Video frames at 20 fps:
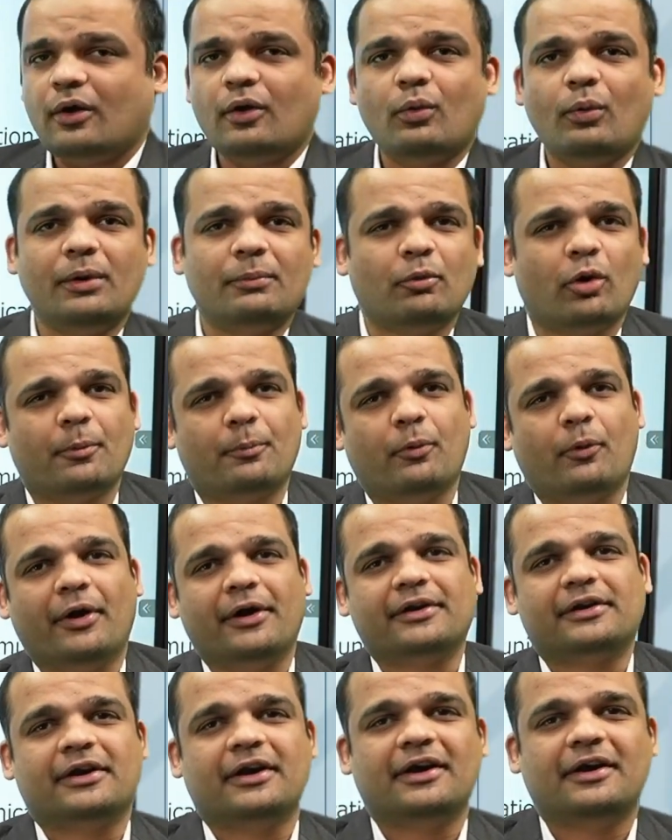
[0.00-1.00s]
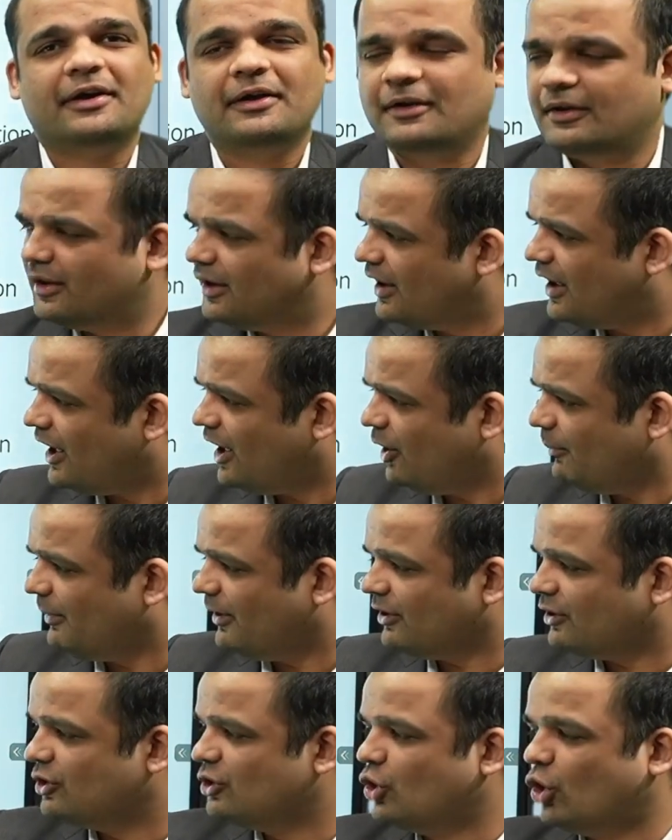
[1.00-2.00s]
One more point. How
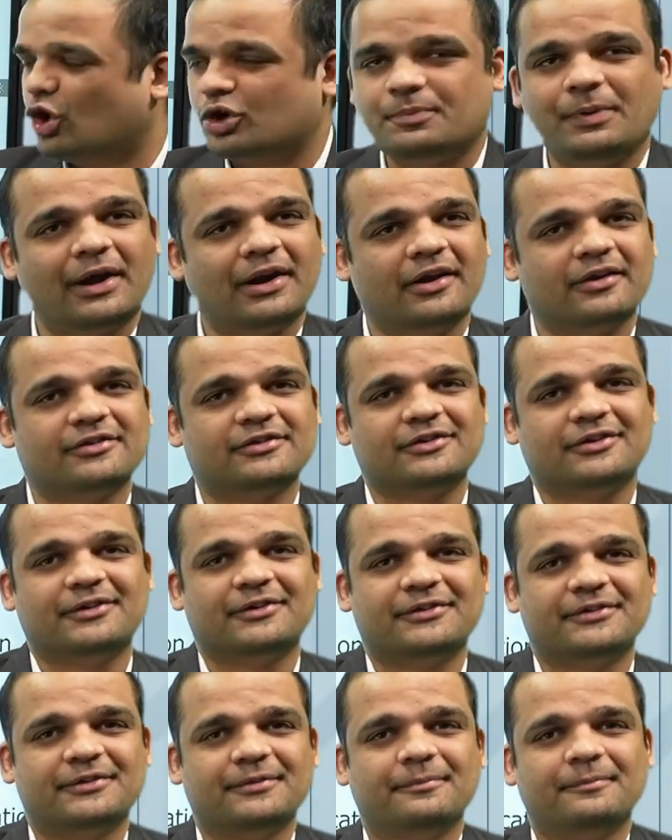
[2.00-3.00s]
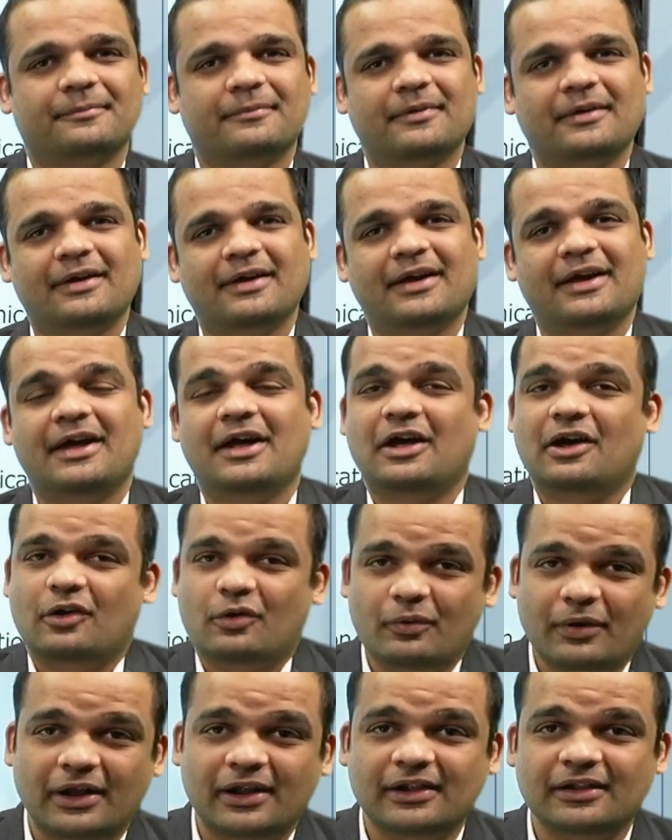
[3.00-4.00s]
about load balancers?
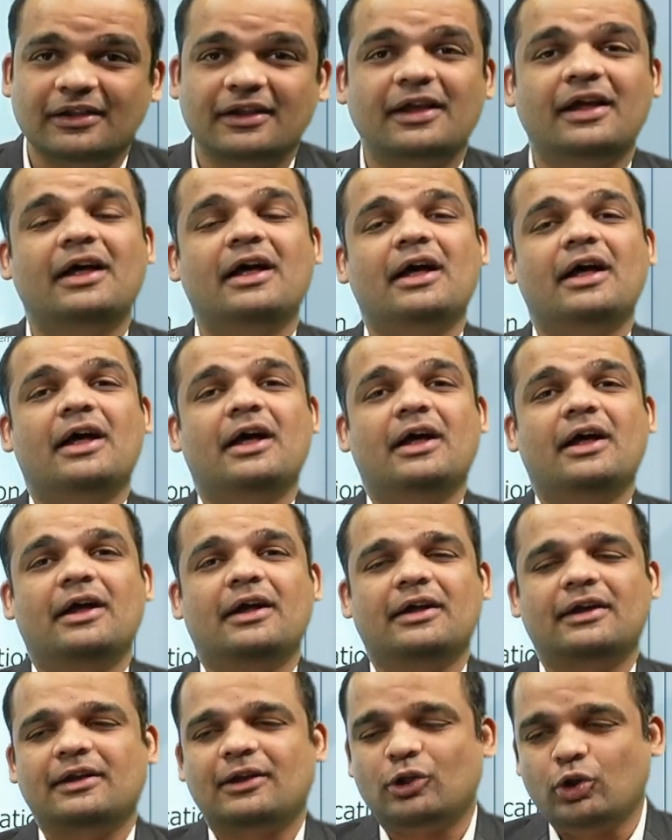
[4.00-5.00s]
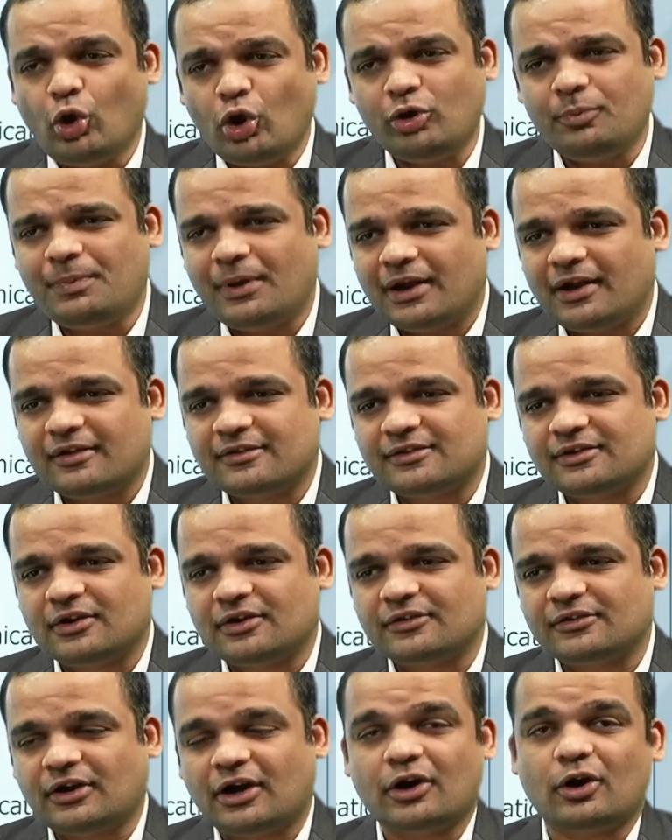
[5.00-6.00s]
Well, load
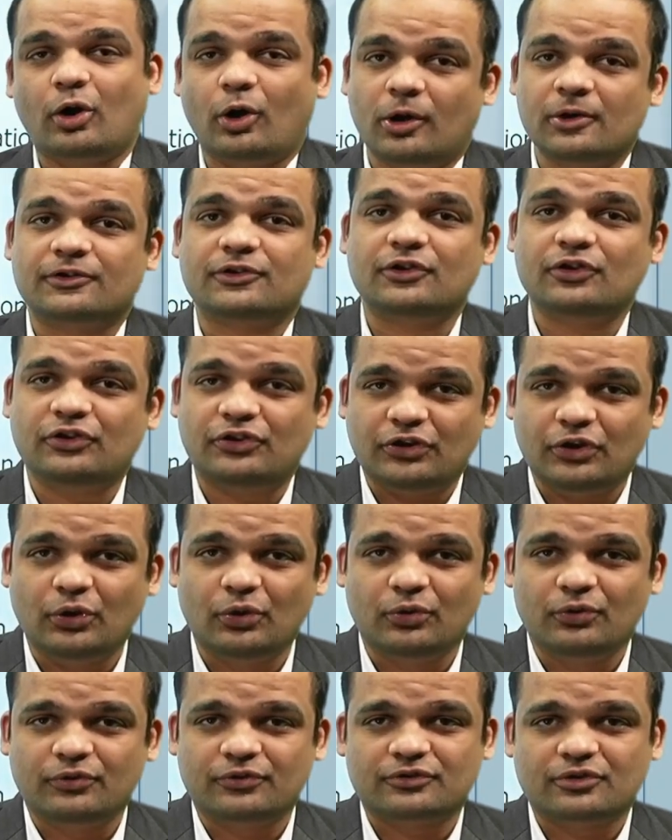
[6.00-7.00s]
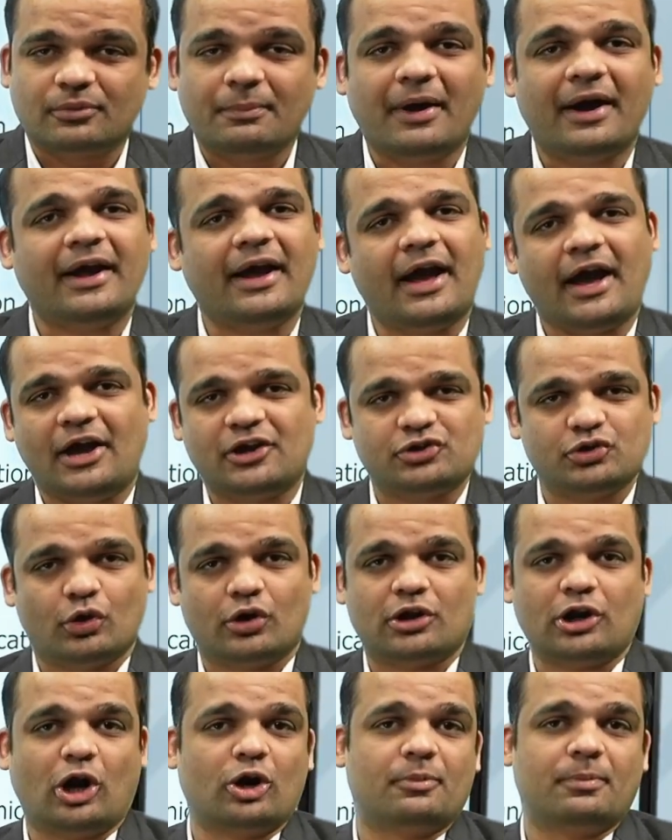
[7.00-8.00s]
balancers are also used by Azure
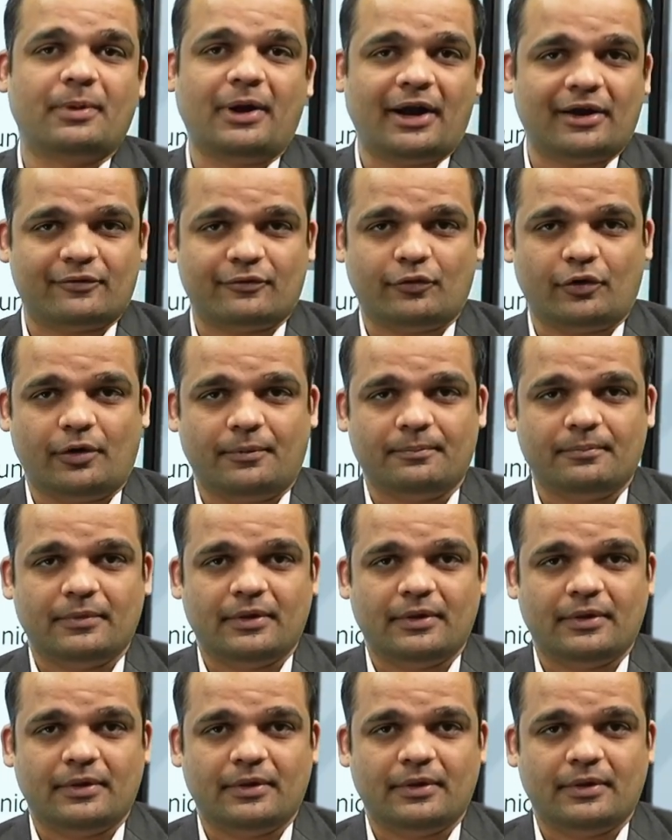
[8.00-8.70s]
Cloud Platform.